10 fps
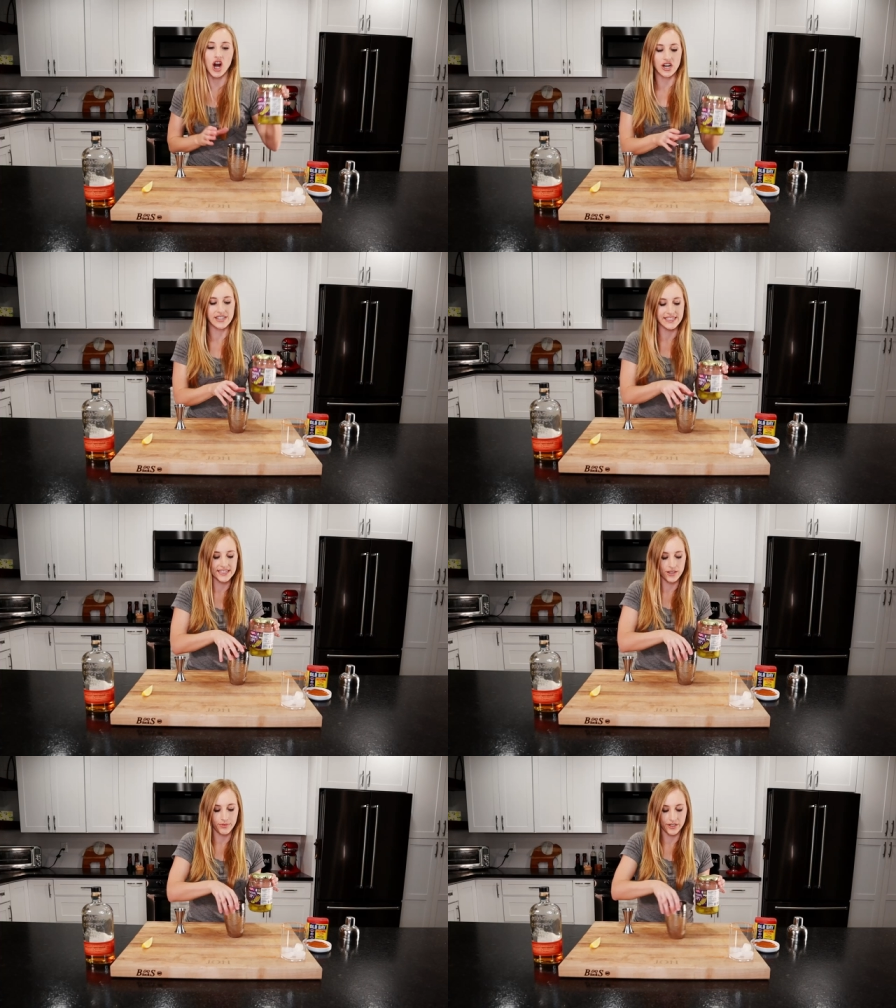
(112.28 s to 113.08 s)
our
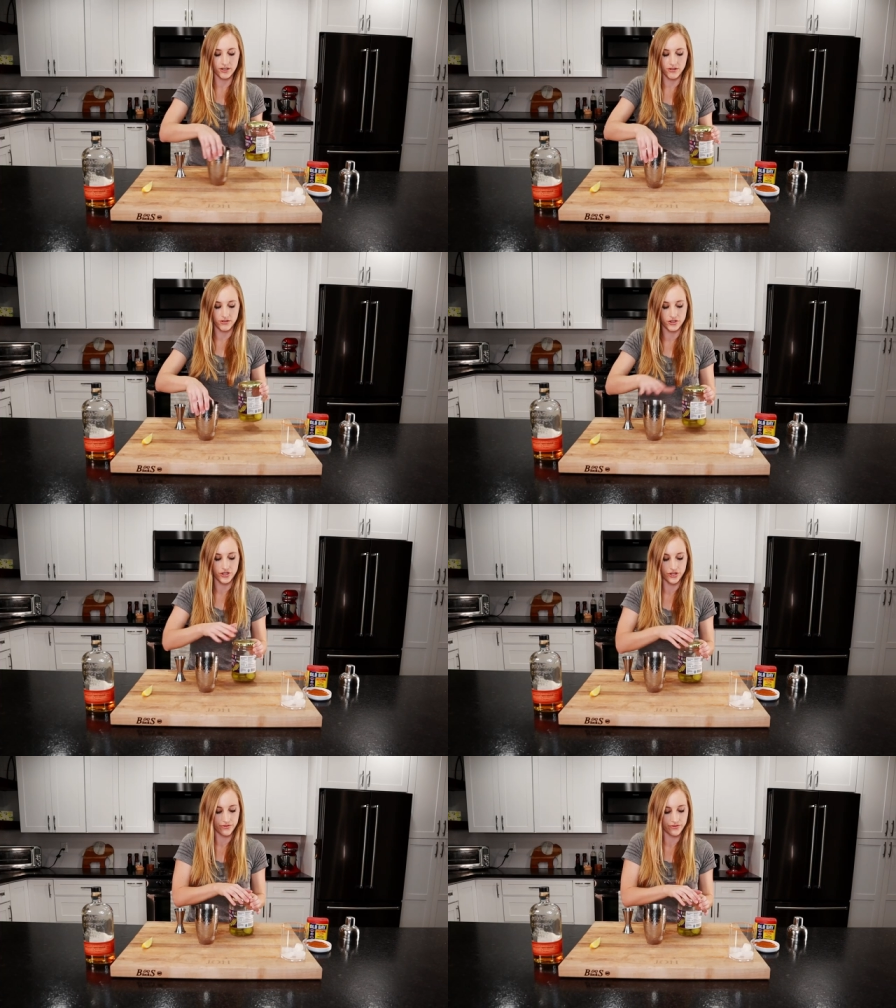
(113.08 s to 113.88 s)
dill pickle
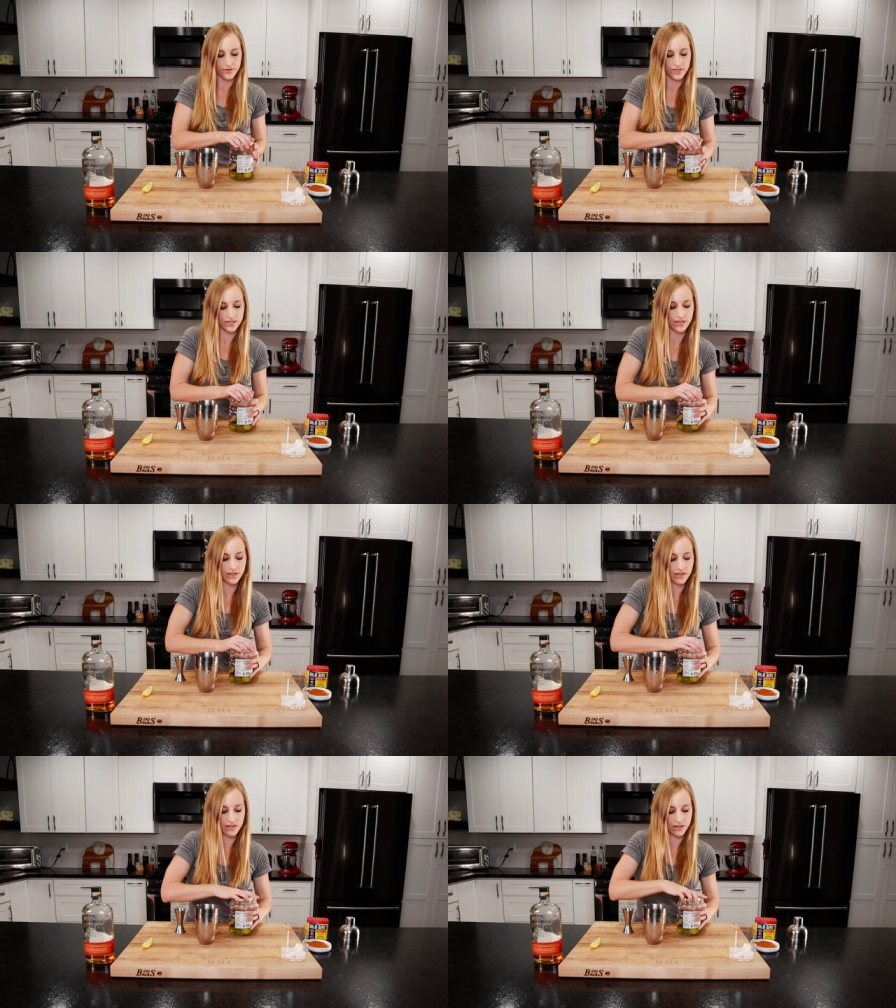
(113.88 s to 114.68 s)
juice
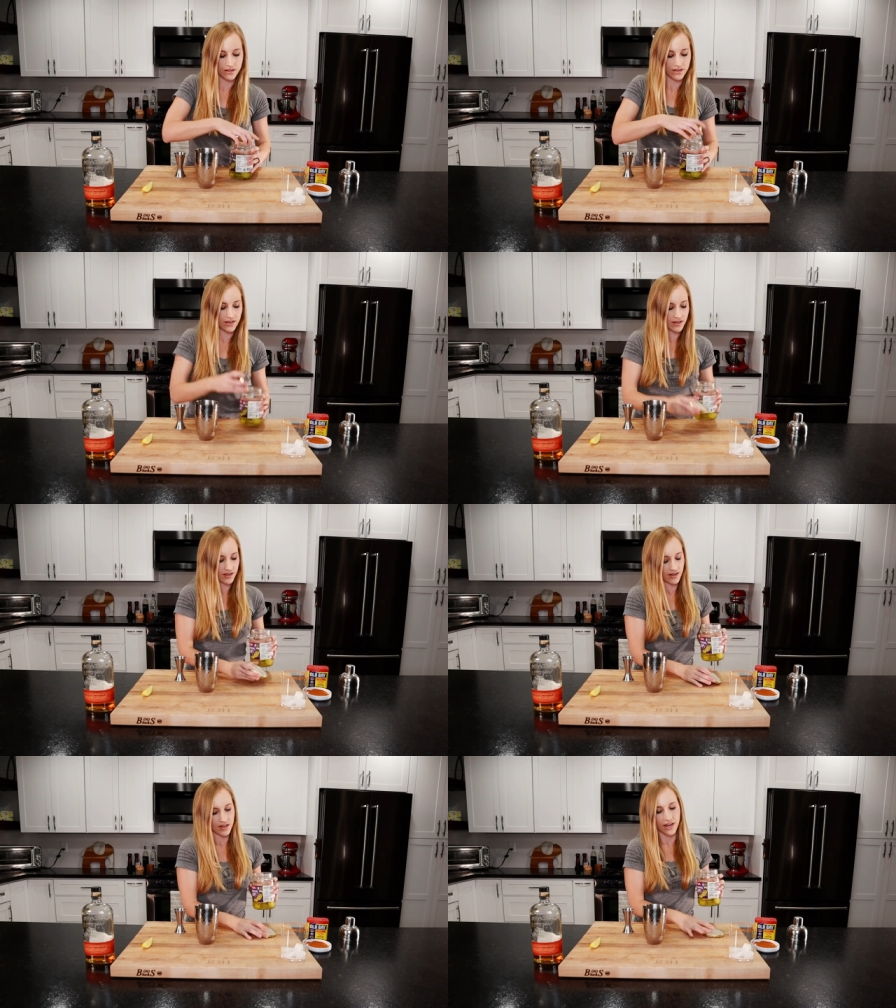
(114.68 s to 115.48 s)

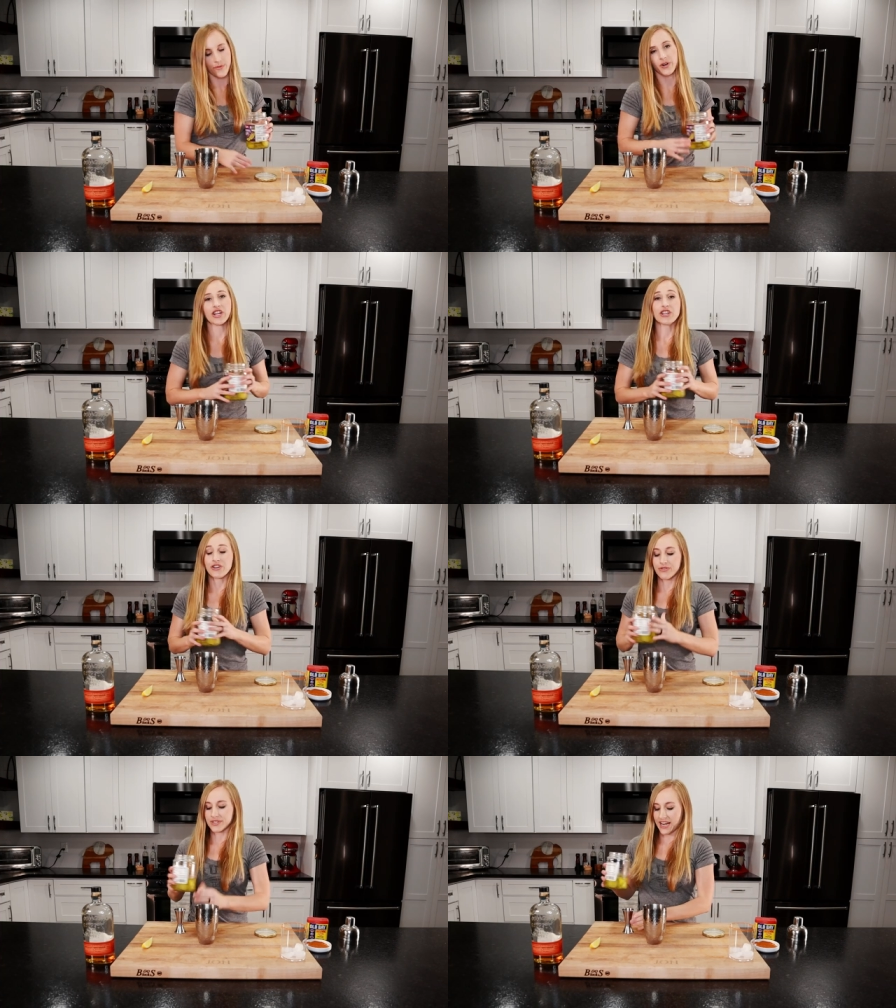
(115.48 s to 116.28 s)
we're gonna
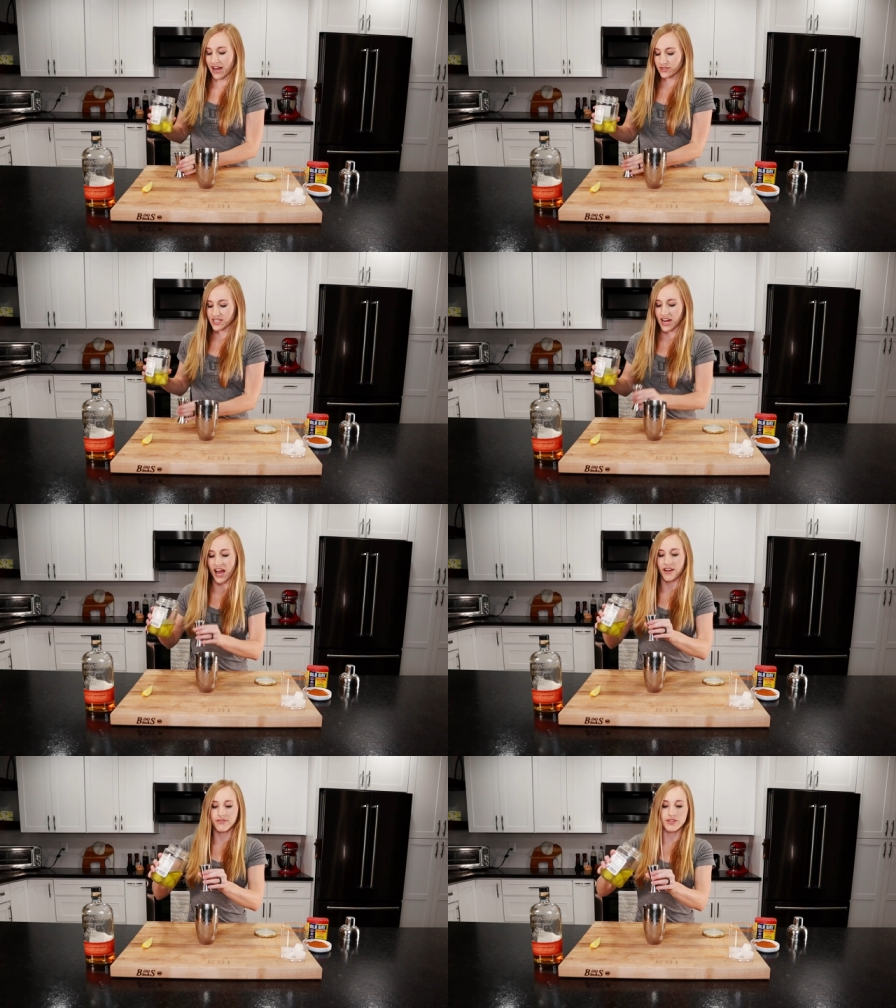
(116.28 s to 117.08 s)
use an ounce and a
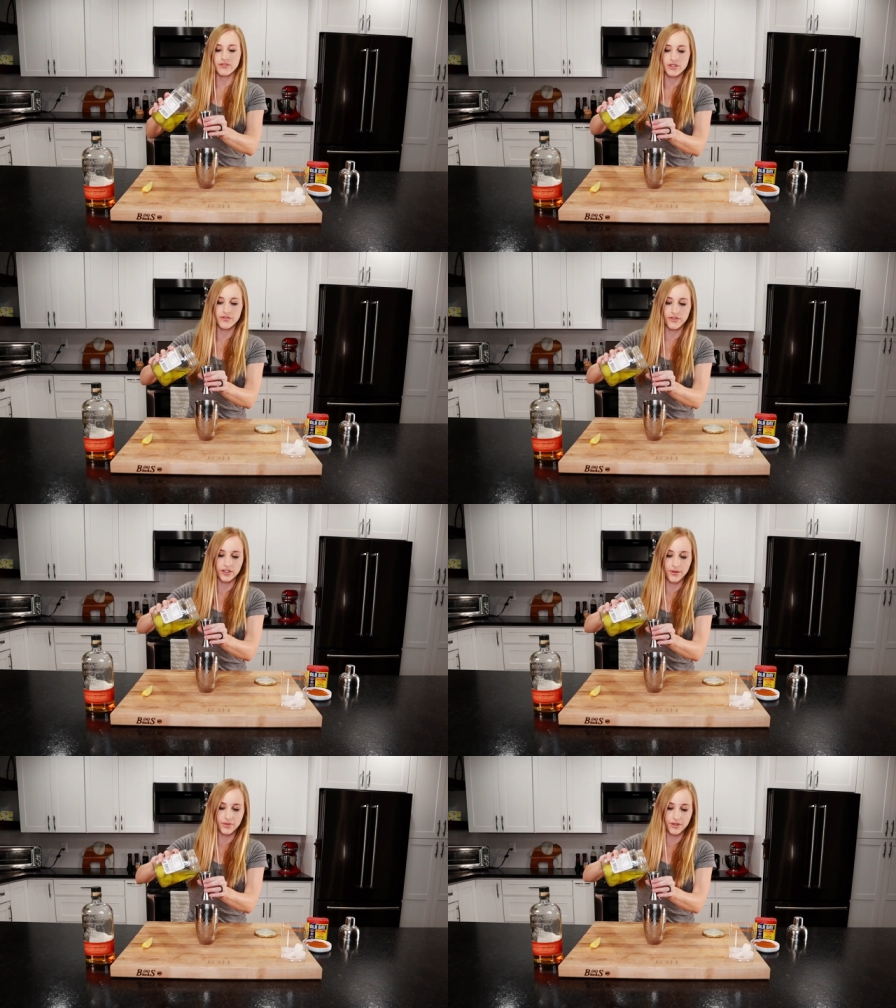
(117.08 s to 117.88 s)
half, so just
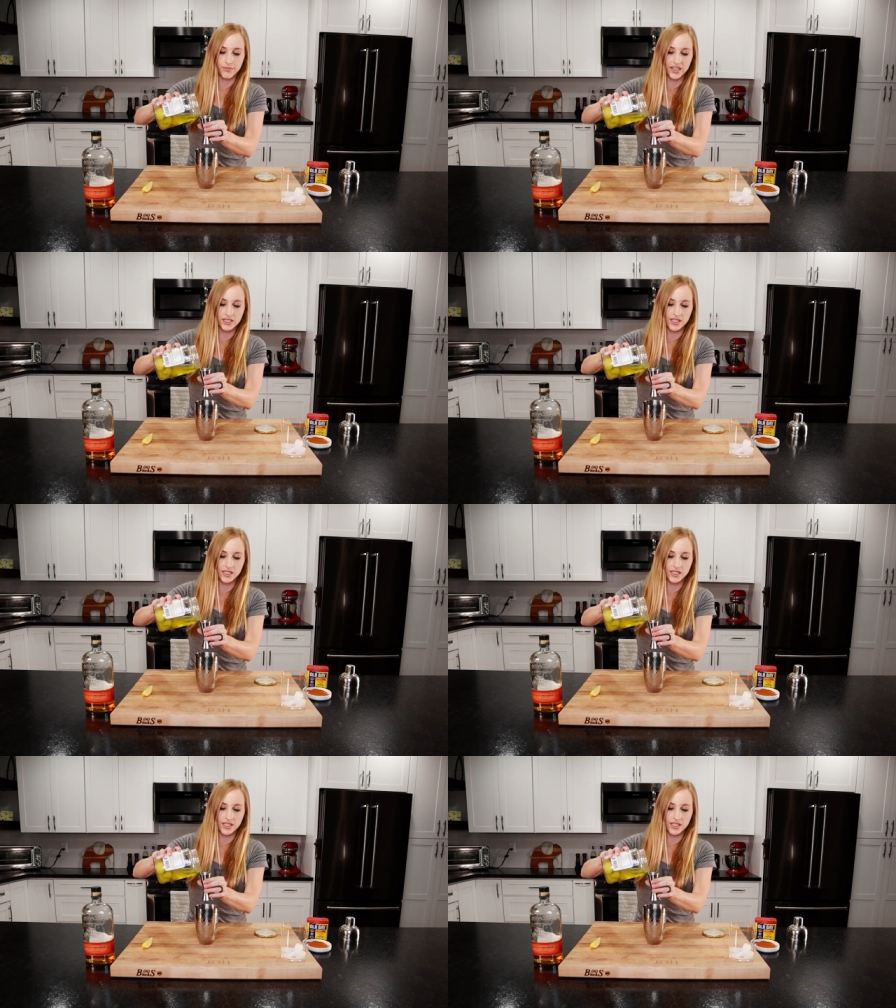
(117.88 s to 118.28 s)
fill up the big